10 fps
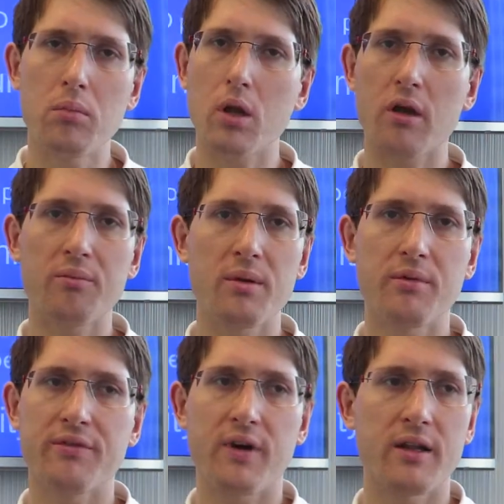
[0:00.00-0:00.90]
A lot of
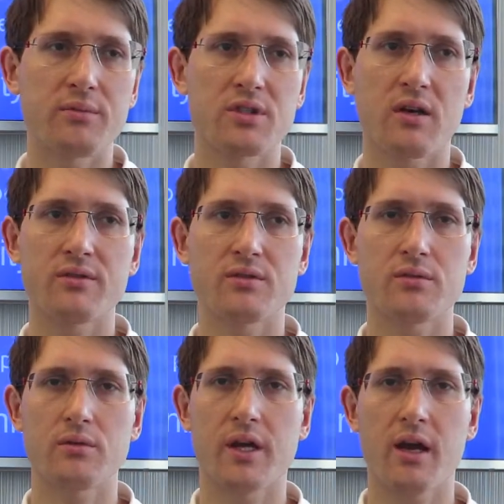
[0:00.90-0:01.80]
people find themselves
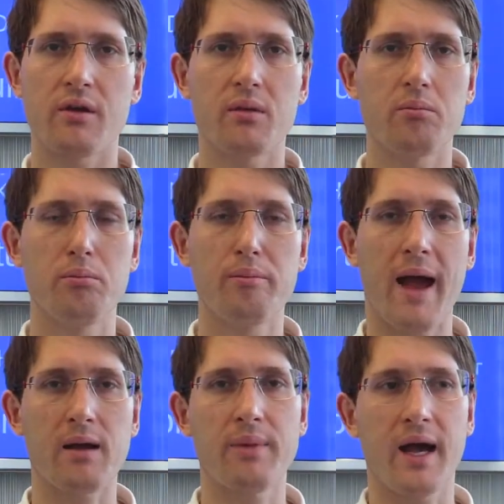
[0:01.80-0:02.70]
carrying
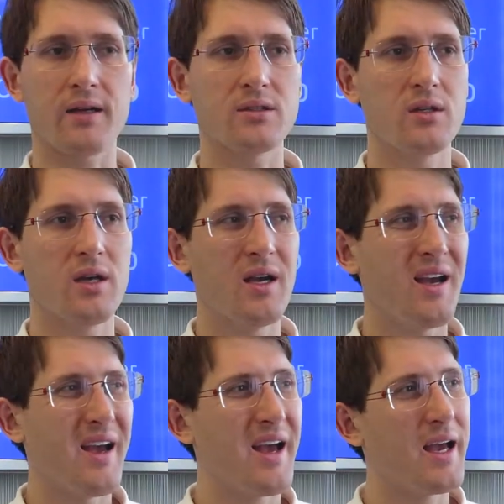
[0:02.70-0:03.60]
backpacks,
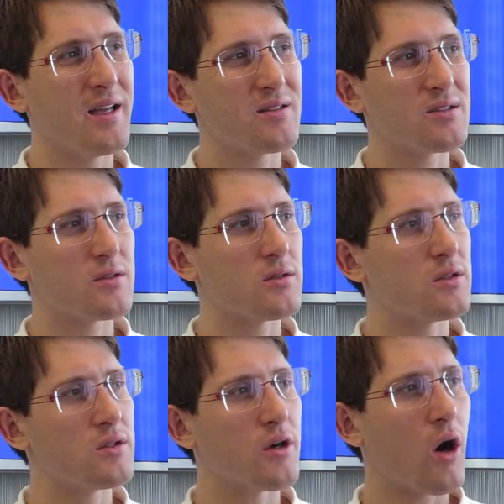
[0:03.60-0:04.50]
and
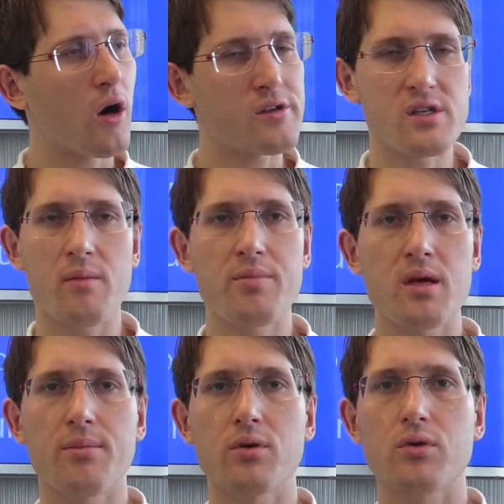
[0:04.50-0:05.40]
there are some
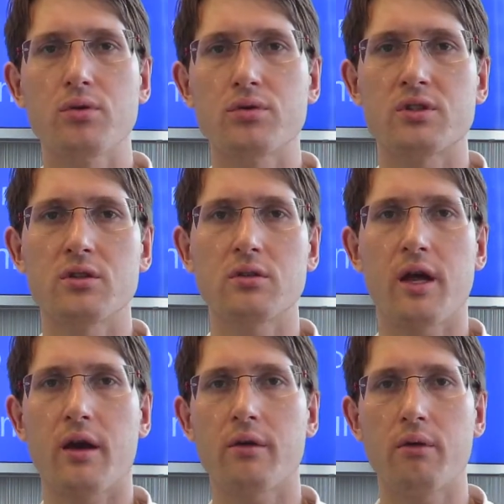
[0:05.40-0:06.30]
people who still
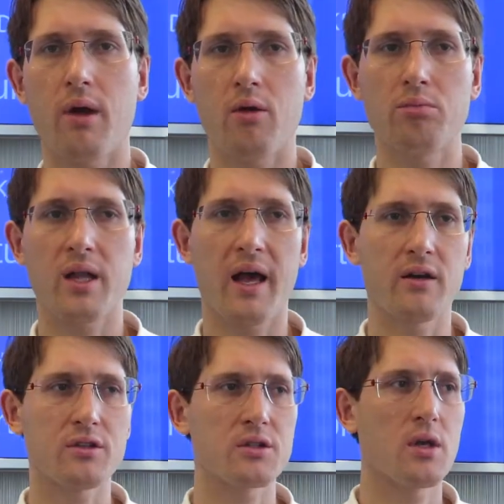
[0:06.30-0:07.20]
carry around
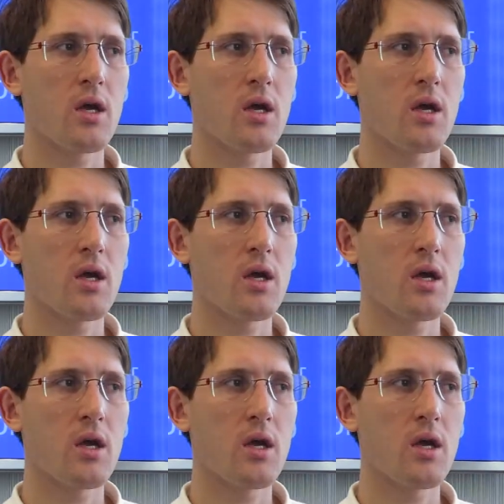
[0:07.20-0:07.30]
planners,